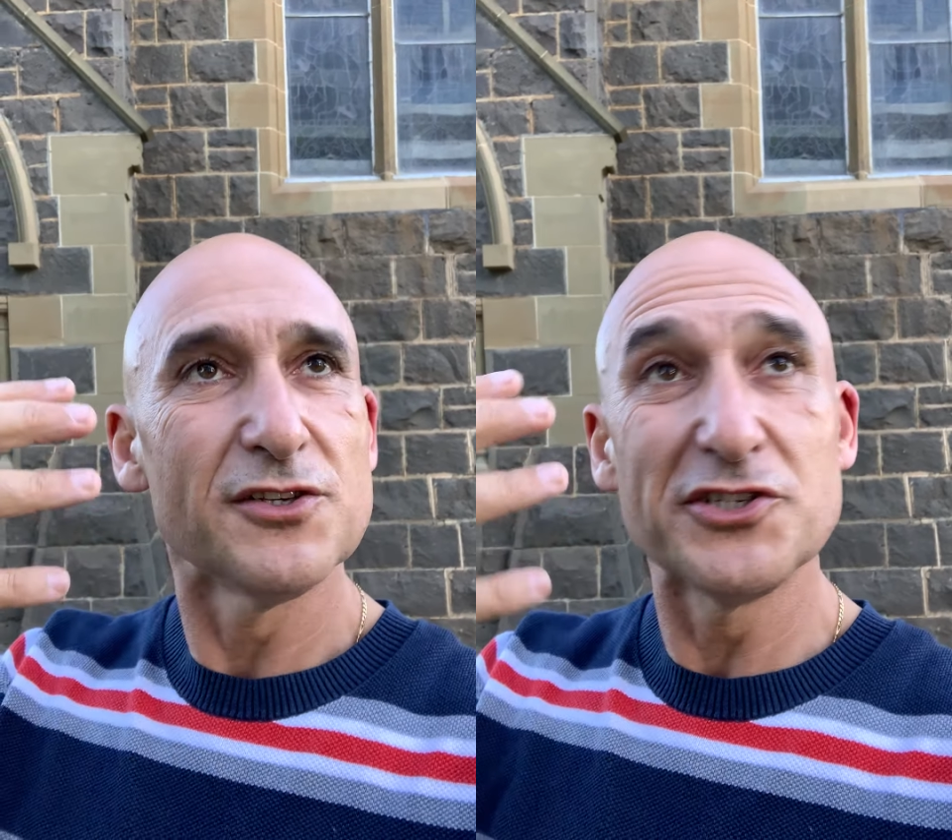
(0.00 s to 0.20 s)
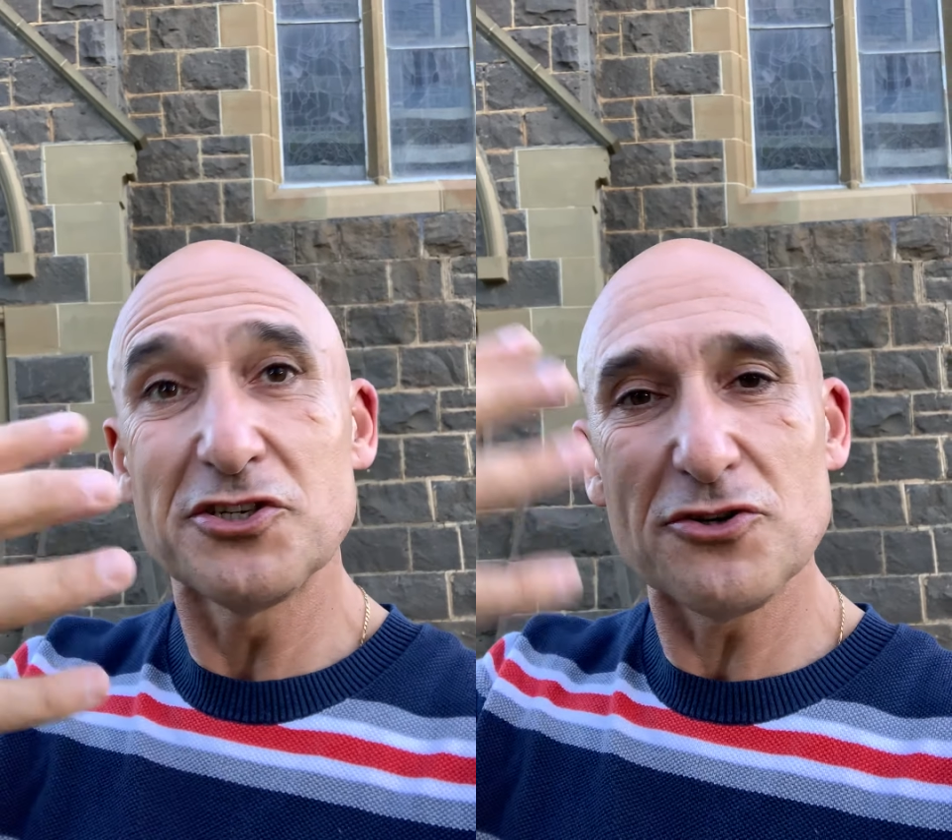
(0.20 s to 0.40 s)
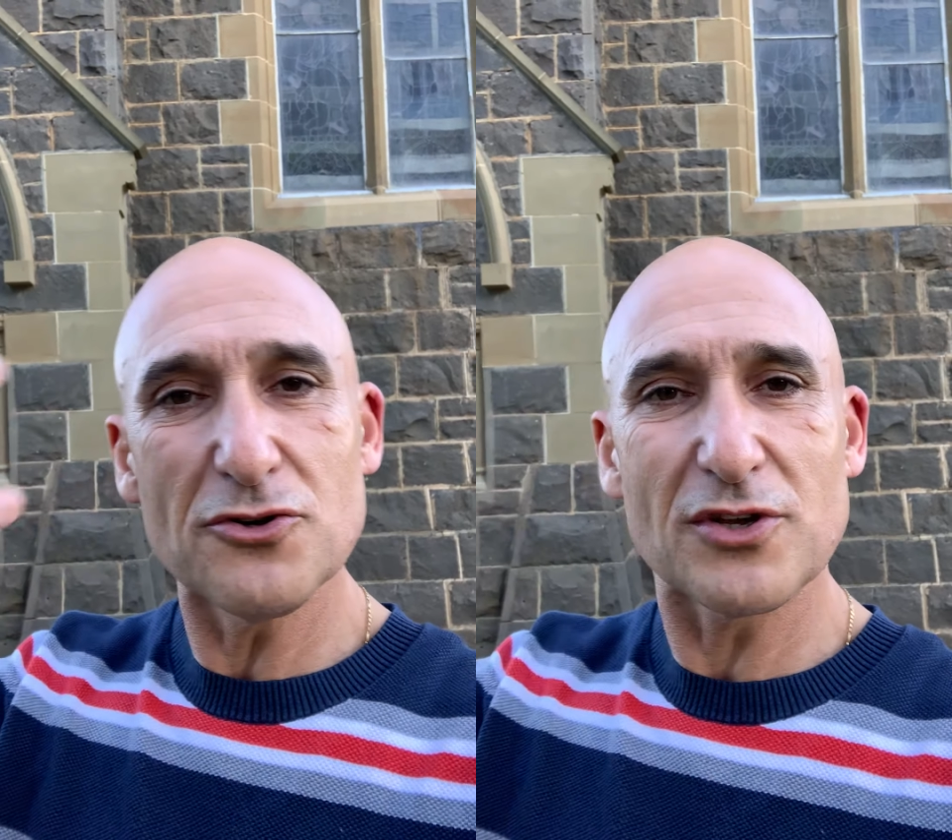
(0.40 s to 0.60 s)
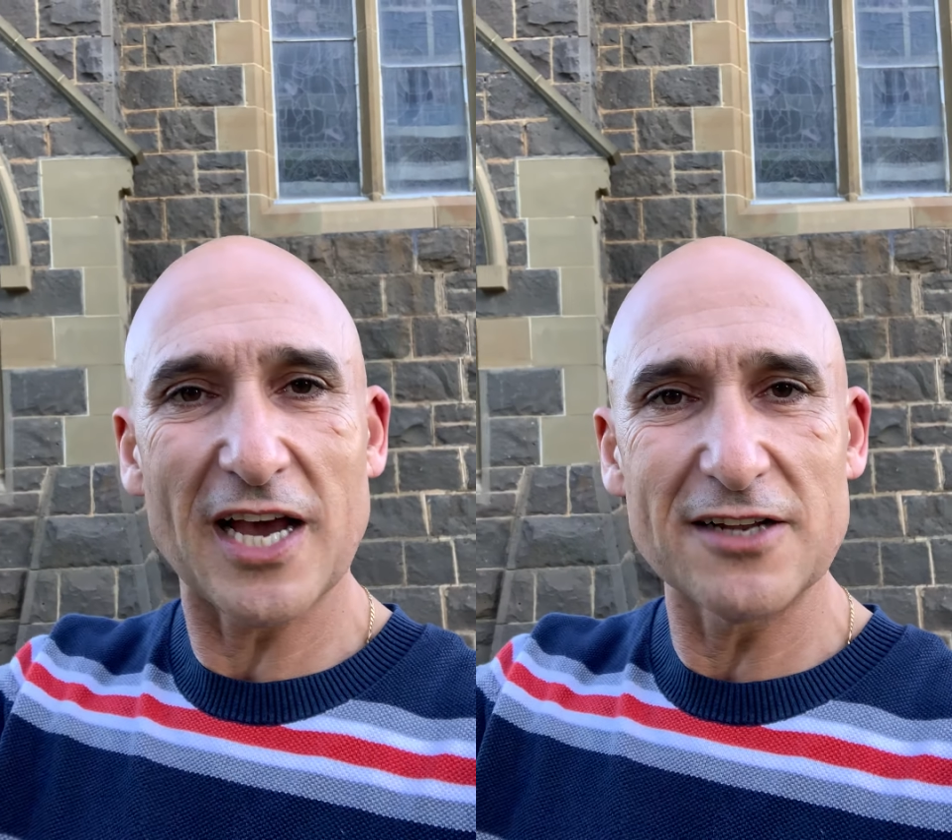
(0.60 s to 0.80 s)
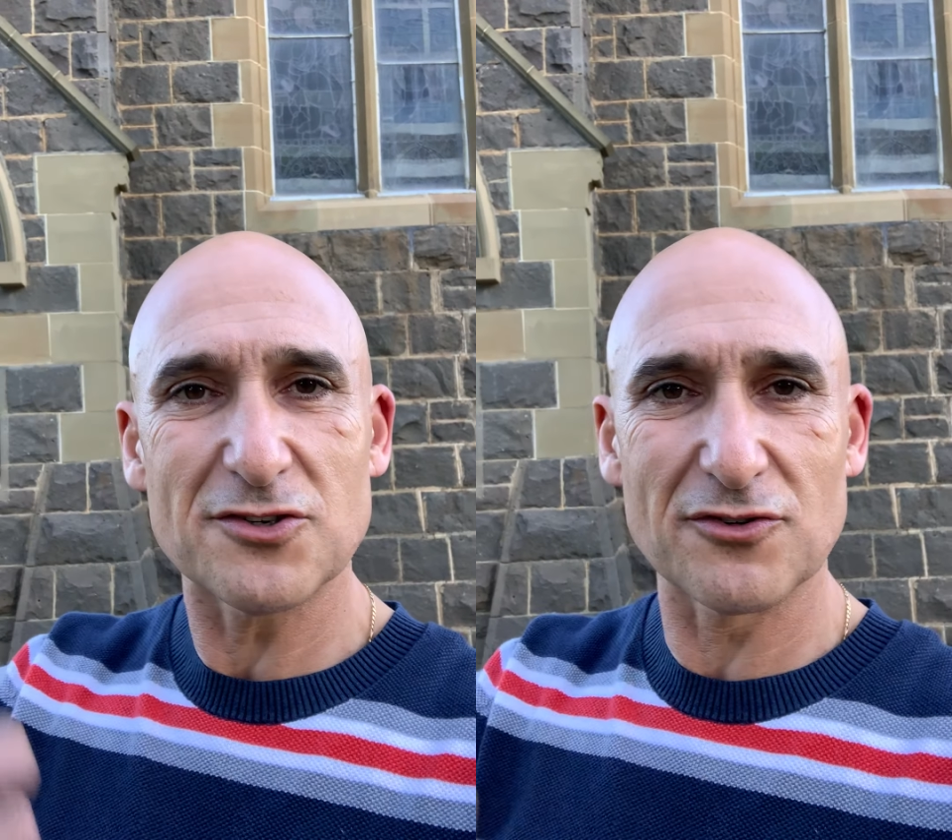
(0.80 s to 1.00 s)
new
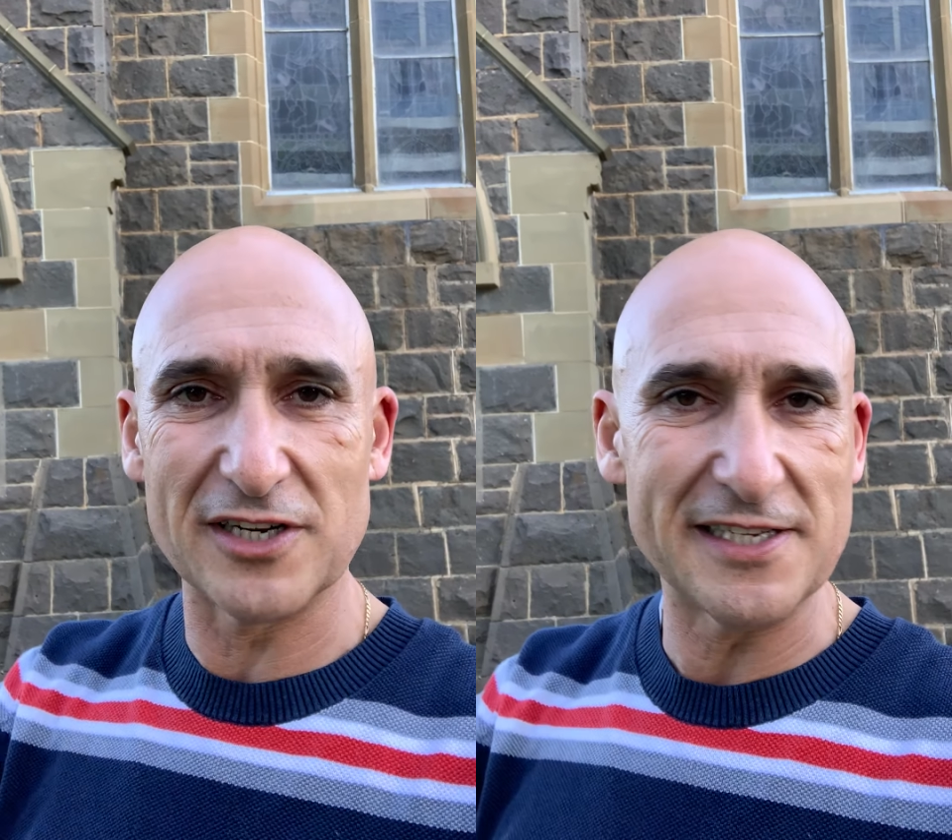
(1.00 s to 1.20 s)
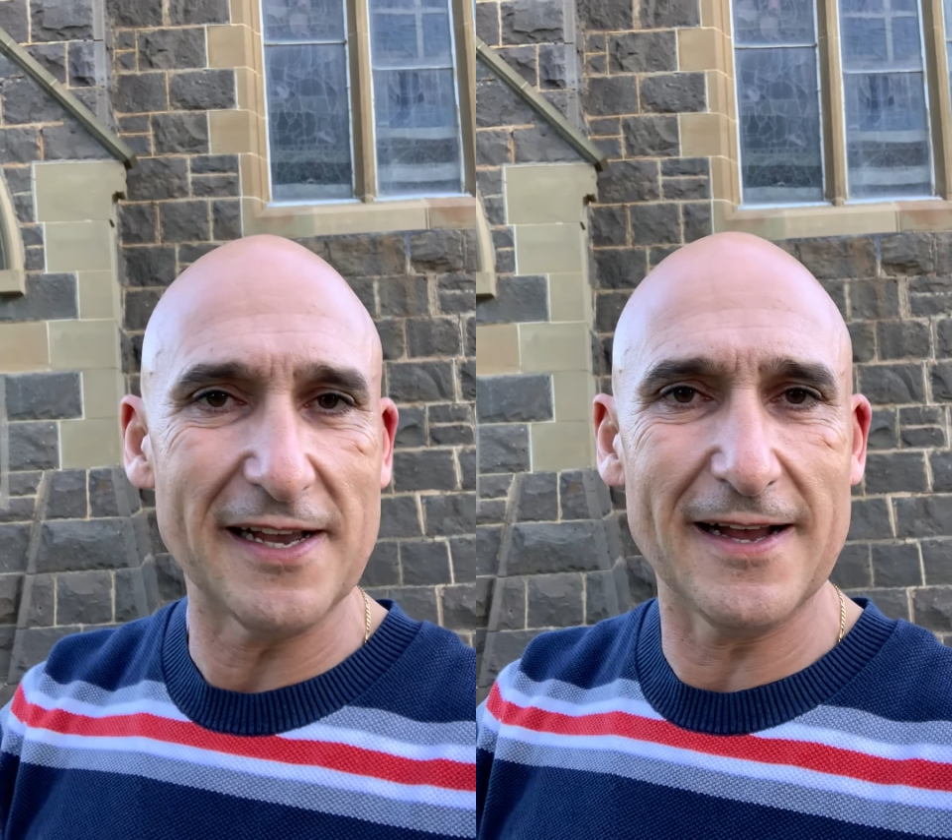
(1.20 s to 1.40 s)
country,